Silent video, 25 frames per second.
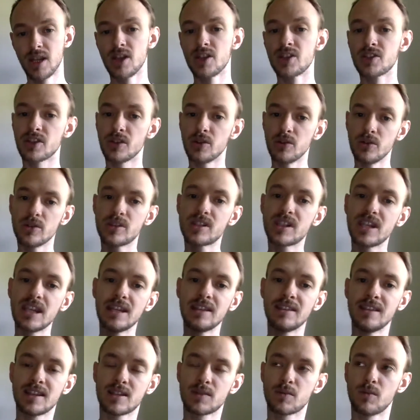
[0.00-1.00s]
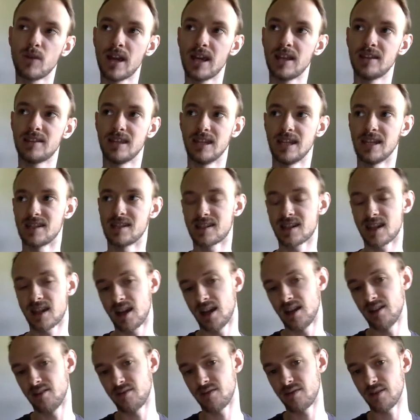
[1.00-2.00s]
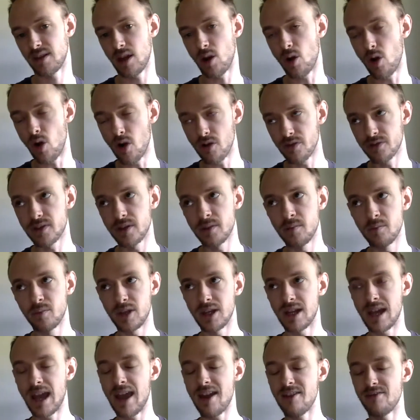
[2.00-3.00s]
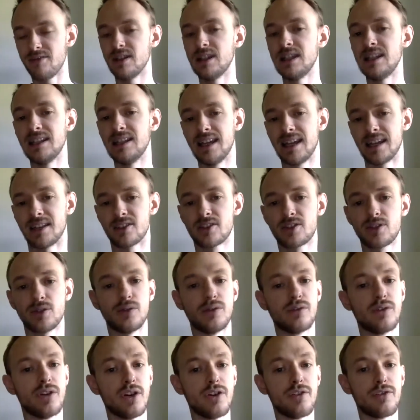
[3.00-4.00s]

So you see in this way that it's kind of often been heavily linked to